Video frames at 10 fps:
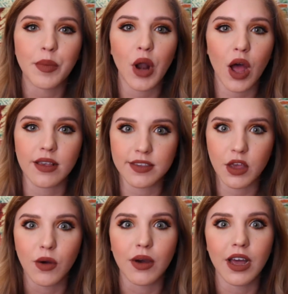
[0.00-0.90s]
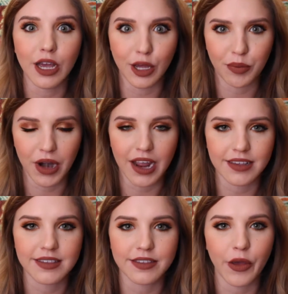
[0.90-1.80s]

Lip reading: but also a good price,